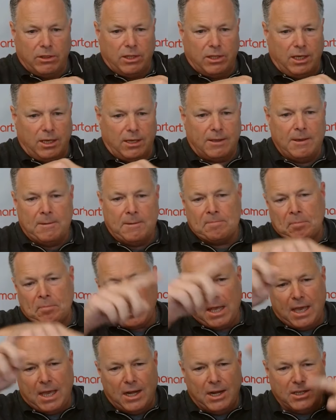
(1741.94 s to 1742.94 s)
thing
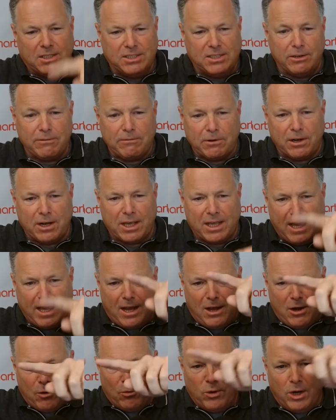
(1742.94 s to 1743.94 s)
in a different
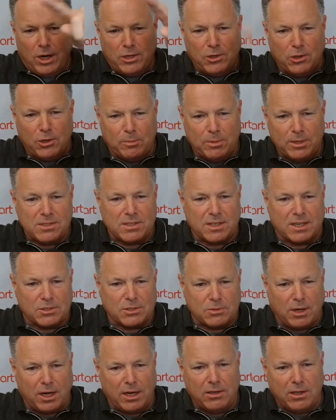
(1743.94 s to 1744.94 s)
account run your
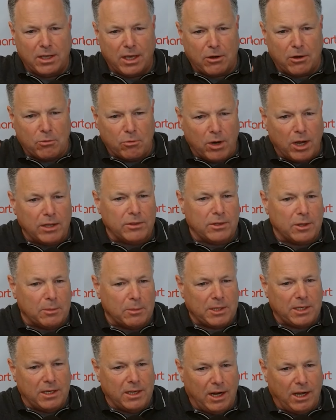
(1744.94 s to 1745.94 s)
business right you got to run the
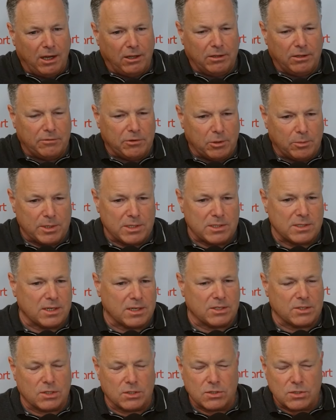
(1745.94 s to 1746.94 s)
p&l of your
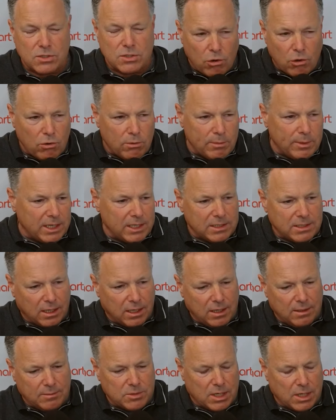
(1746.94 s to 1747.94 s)
business and so many
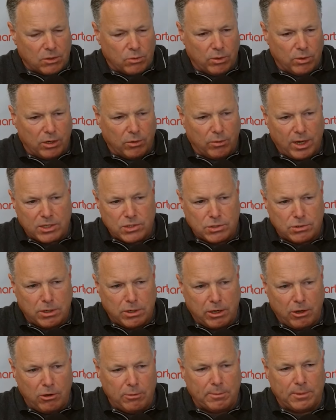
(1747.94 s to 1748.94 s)
times like when a restaurant
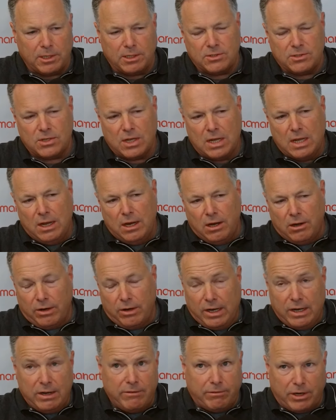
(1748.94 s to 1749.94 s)
opens or
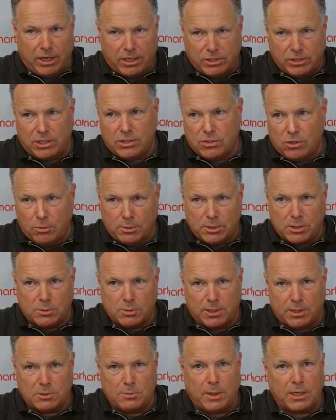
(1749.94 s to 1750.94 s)
any franchise opens
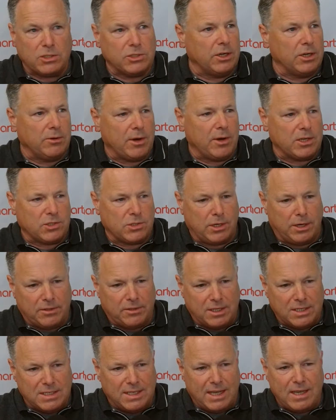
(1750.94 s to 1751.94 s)
but especially a restaurant
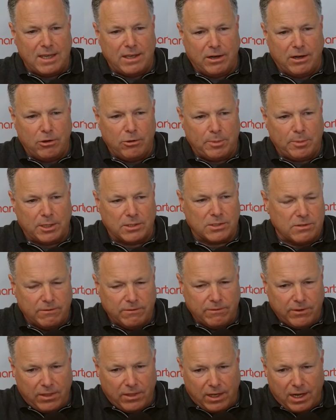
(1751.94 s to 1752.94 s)
the day it opens
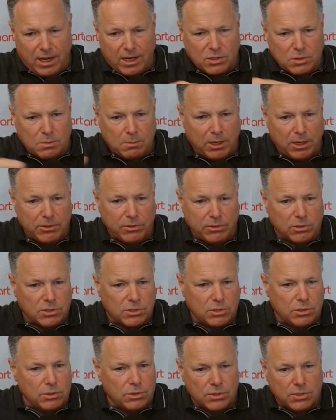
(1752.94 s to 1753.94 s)
for the next month or
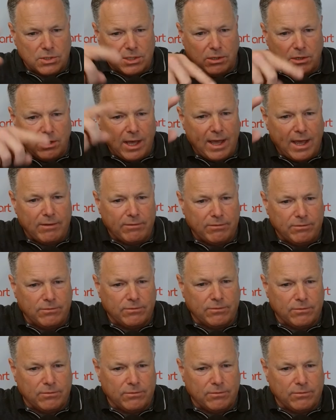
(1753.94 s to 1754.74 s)
two you still have